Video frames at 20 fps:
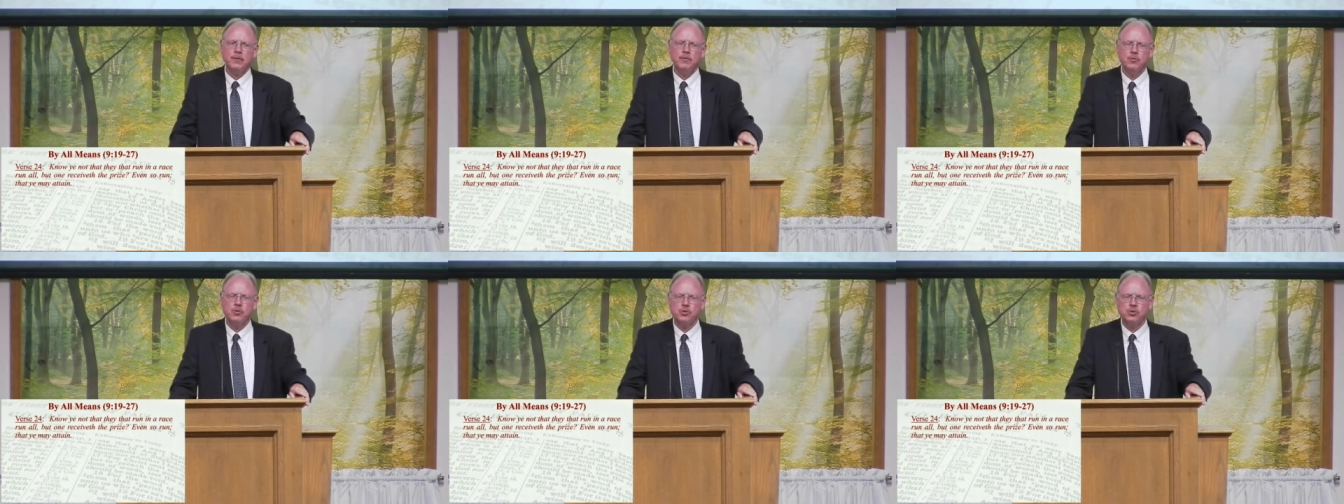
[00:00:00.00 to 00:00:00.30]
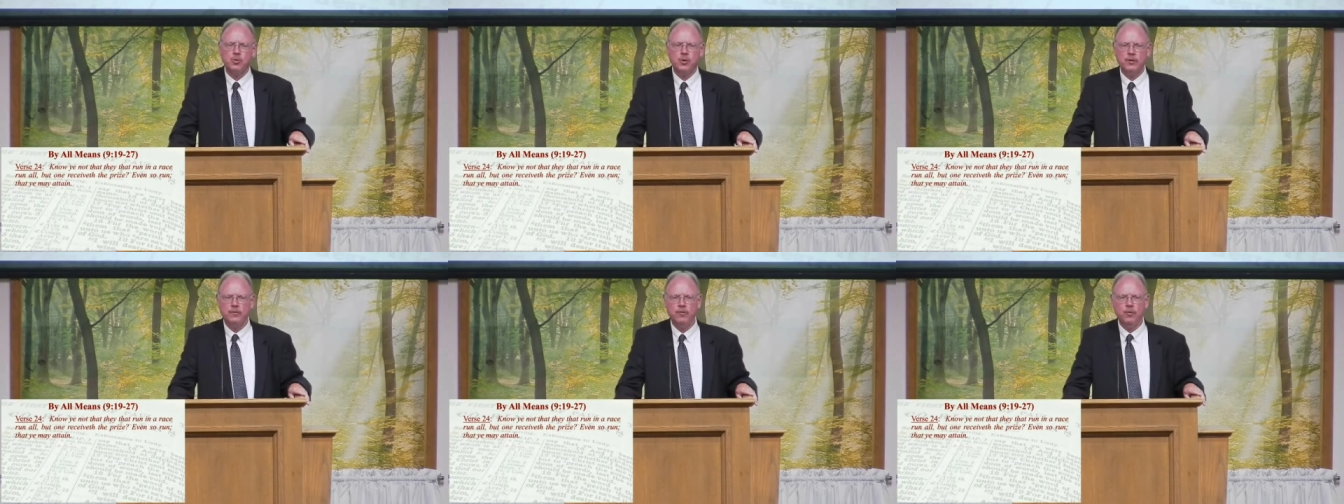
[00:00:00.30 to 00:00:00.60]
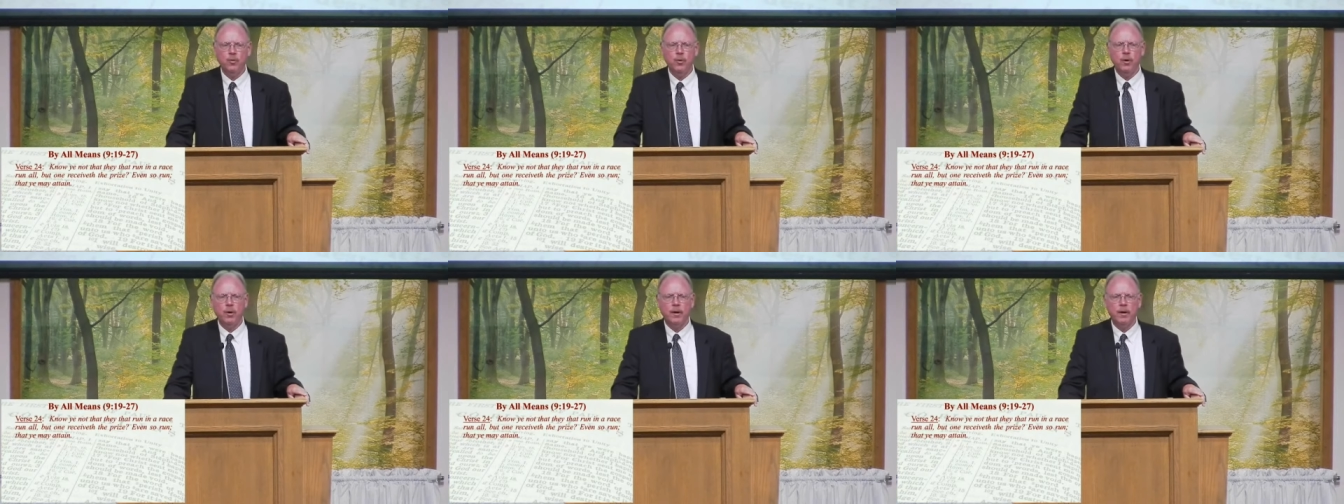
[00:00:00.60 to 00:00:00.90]
Verse
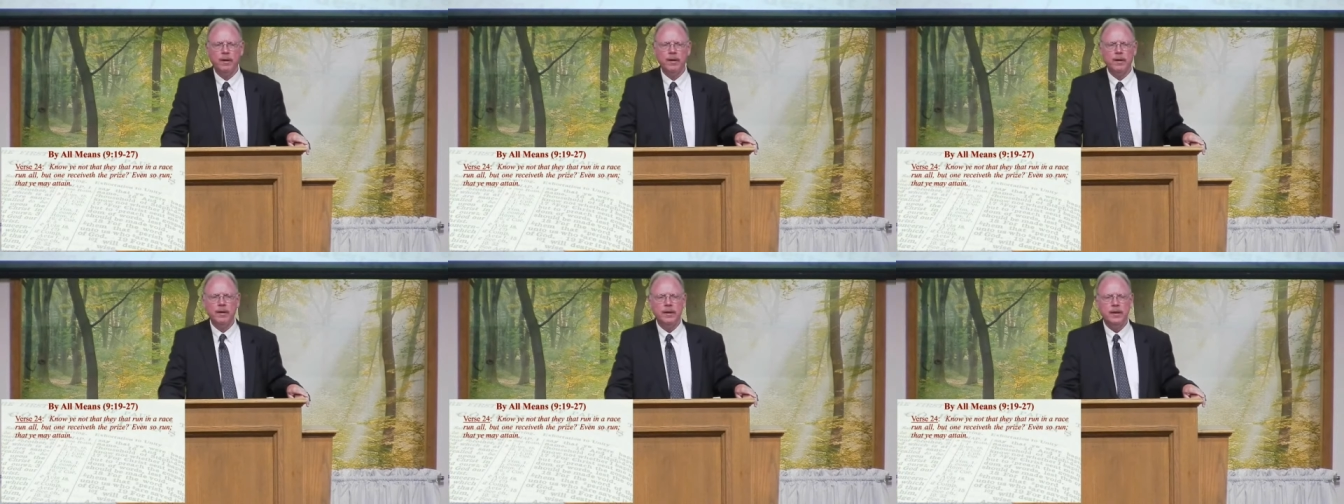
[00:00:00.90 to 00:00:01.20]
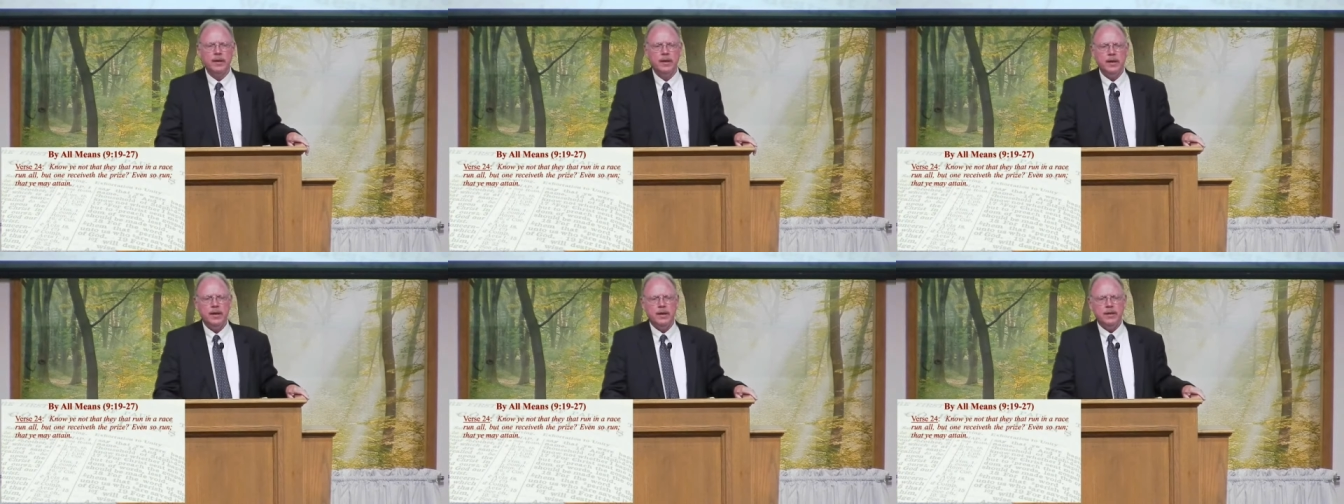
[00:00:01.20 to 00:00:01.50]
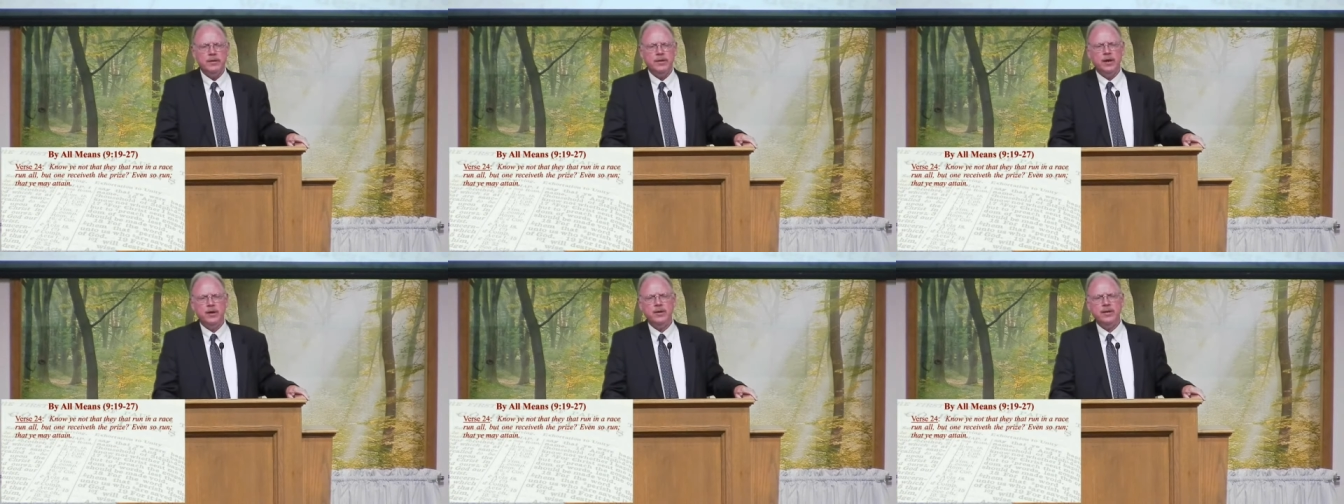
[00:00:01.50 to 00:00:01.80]
24
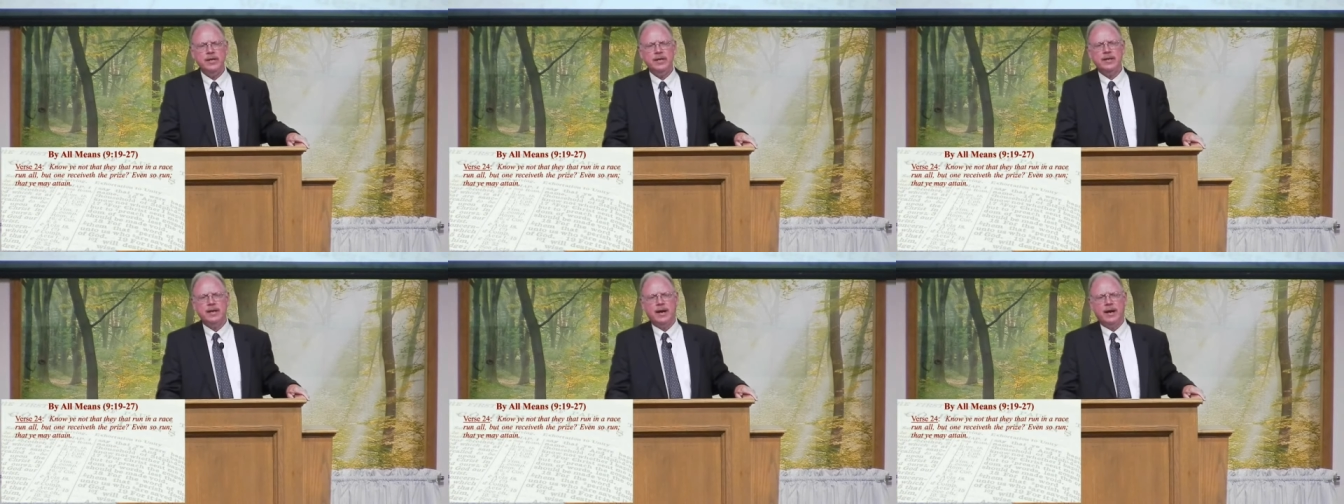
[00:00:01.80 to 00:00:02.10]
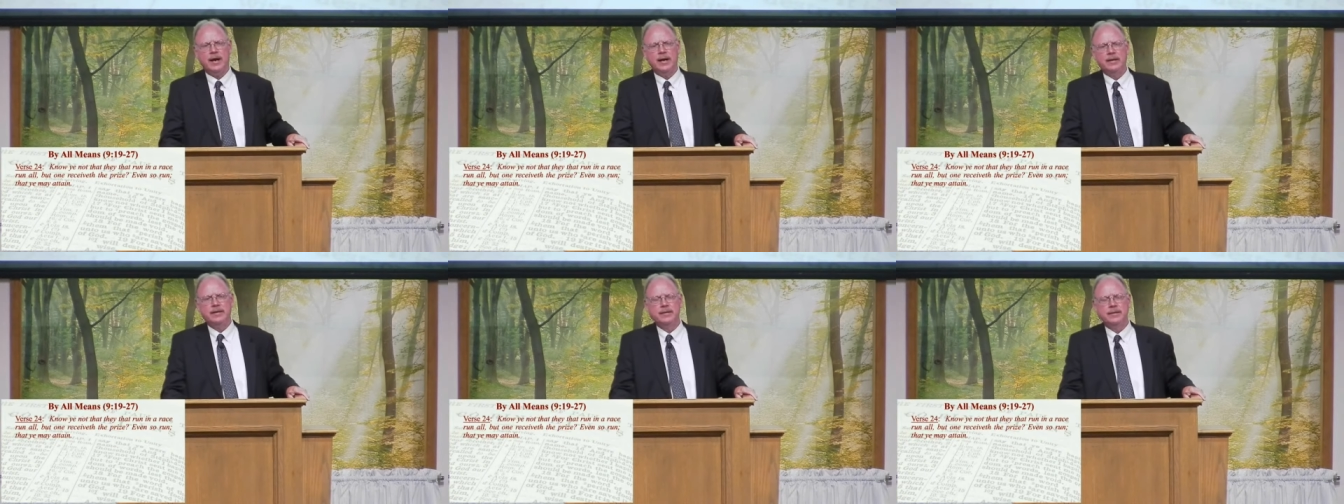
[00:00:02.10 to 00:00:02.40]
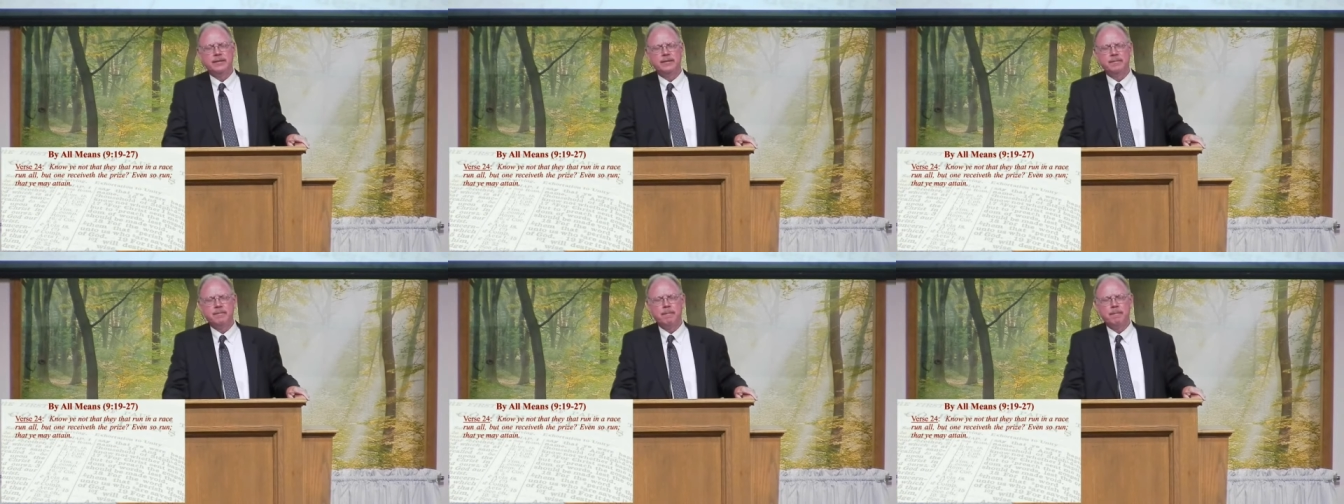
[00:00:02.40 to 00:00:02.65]
Know ye not